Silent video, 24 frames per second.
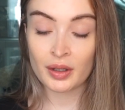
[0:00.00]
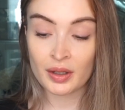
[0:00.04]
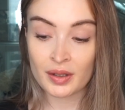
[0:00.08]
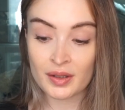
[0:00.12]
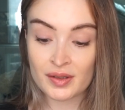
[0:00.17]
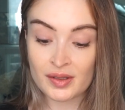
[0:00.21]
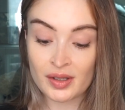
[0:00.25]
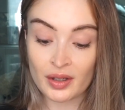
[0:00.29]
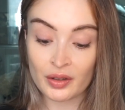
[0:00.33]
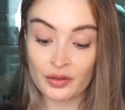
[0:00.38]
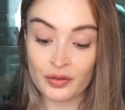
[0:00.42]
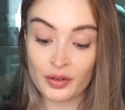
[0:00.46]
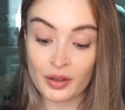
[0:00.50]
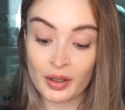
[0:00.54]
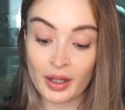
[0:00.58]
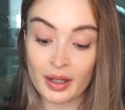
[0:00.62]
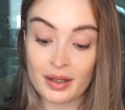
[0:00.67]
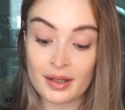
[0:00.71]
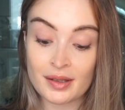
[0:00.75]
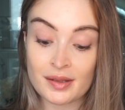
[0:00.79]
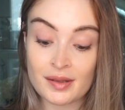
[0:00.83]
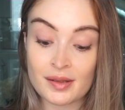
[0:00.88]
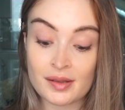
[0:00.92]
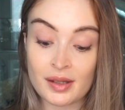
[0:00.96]
So I feel like
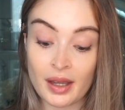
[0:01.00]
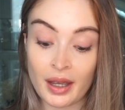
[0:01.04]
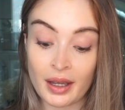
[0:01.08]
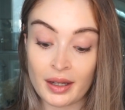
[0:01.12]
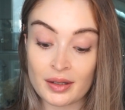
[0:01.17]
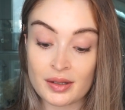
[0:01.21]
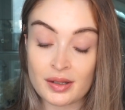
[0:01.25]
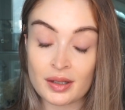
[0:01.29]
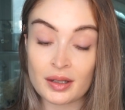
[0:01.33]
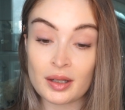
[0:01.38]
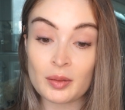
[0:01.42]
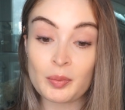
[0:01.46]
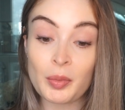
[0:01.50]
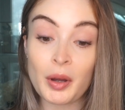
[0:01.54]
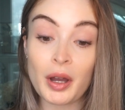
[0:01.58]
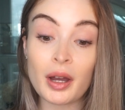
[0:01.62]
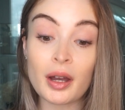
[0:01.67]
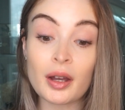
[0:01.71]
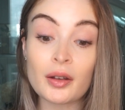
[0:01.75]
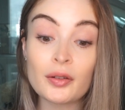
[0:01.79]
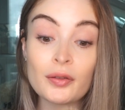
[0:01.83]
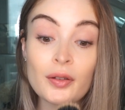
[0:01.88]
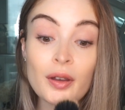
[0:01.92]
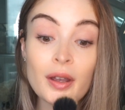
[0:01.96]
this is actually
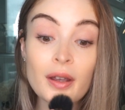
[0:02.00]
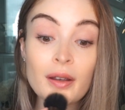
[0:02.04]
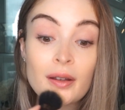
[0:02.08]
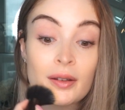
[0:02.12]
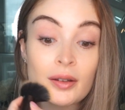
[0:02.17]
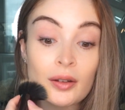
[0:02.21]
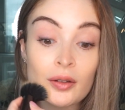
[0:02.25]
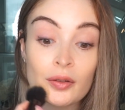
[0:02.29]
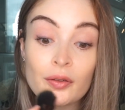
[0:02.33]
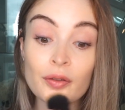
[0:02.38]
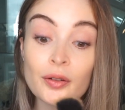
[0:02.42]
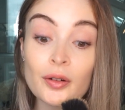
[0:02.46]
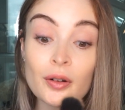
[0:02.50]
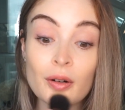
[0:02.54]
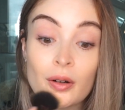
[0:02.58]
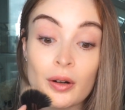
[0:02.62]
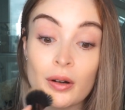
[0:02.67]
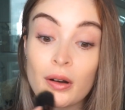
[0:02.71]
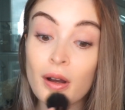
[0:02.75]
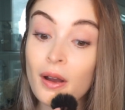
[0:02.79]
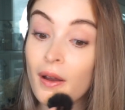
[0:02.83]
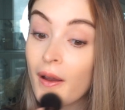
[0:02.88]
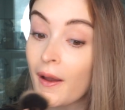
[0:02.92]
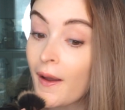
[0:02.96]
perfect
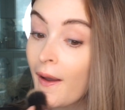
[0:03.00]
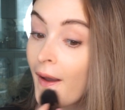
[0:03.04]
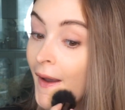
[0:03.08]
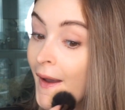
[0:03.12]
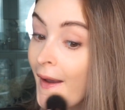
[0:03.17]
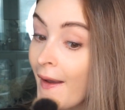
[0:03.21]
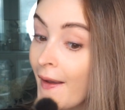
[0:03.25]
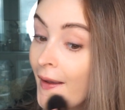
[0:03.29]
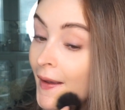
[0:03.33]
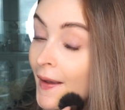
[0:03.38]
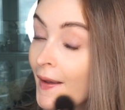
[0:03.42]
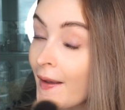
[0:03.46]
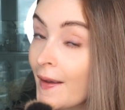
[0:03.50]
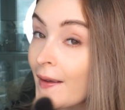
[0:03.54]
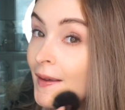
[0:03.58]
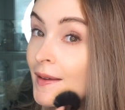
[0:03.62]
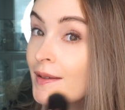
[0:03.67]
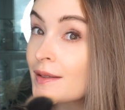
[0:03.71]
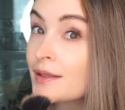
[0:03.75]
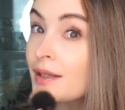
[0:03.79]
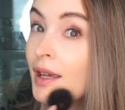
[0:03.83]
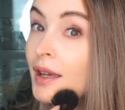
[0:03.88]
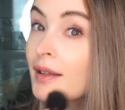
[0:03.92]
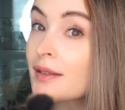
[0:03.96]
for
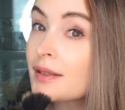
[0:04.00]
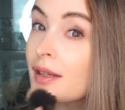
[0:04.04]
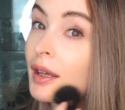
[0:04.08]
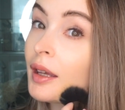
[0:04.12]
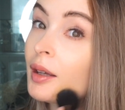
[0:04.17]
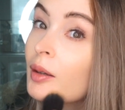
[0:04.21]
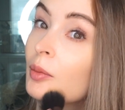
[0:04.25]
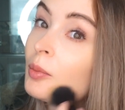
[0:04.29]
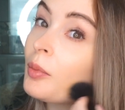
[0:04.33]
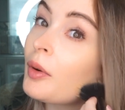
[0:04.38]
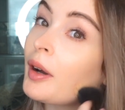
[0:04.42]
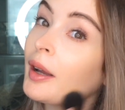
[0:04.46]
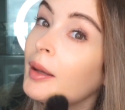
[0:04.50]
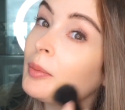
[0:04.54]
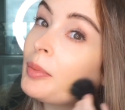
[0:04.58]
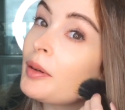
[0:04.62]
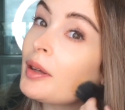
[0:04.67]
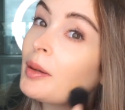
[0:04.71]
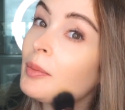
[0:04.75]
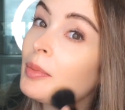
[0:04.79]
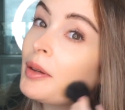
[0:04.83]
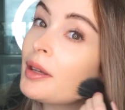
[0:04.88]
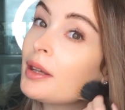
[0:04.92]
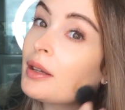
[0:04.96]
setting my
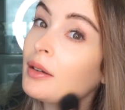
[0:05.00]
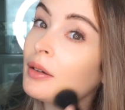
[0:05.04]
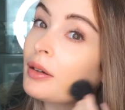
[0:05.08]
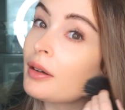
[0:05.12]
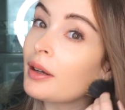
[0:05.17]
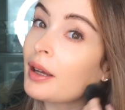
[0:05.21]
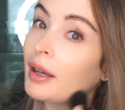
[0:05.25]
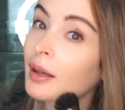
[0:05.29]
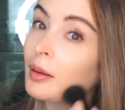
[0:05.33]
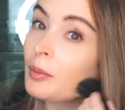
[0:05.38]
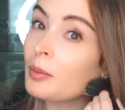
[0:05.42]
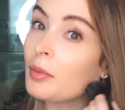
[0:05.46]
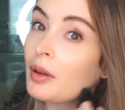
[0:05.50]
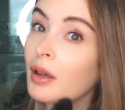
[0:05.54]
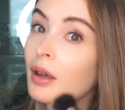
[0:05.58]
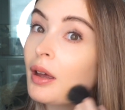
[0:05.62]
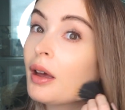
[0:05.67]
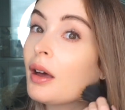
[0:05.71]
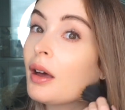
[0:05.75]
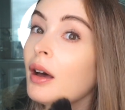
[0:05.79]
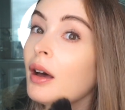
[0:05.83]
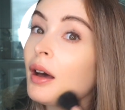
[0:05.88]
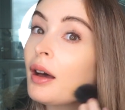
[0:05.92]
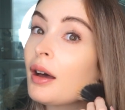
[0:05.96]
BB cream,
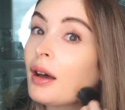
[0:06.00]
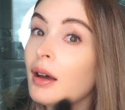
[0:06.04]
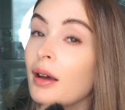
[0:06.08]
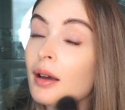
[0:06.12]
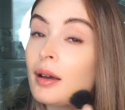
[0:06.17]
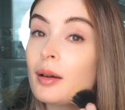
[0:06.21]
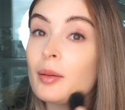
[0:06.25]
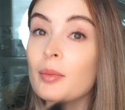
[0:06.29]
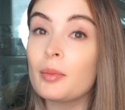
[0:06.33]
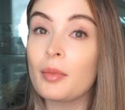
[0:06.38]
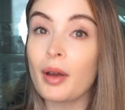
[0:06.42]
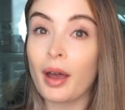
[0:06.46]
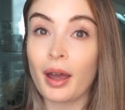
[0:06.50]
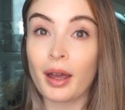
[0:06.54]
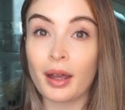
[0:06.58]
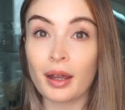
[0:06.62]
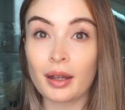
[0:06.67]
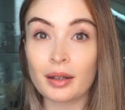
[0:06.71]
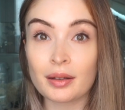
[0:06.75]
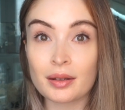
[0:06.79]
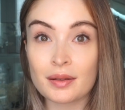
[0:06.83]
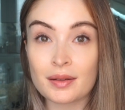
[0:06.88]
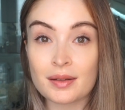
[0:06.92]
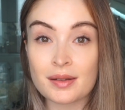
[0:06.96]

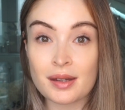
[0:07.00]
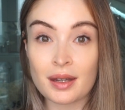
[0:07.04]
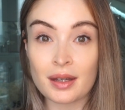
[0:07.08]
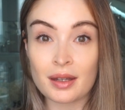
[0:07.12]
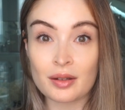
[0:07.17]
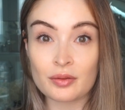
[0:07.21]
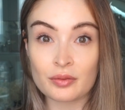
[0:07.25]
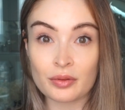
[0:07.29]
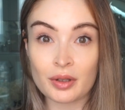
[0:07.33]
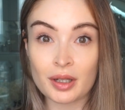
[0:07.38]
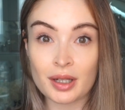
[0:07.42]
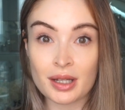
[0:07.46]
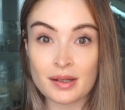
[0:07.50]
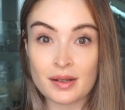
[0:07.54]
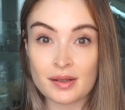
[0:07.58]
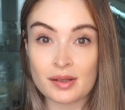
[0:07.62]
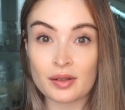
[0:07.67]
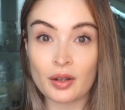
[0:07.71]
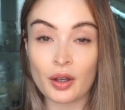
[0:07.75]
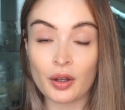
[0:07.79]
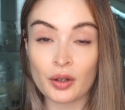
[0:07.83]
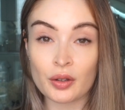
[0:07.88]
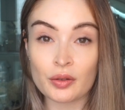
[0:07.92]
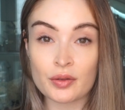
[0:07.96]
and it really
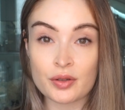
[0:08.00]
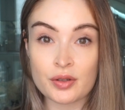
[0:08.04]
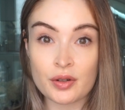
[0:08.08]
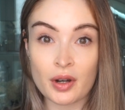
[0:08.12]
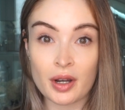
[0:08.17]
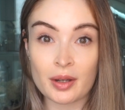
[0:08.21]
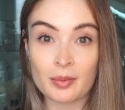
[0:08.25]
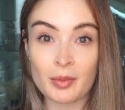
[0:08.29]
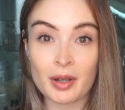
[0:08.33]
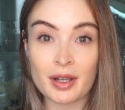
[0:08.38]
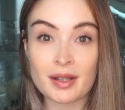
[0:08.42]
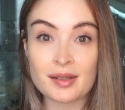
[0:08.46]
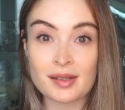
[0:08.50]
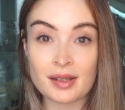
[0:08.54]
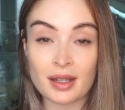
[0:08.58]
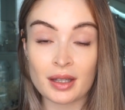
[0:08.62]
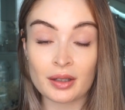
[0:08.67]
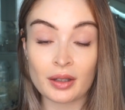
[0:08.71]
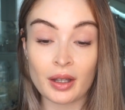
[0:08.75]
doesn't over dry my skin.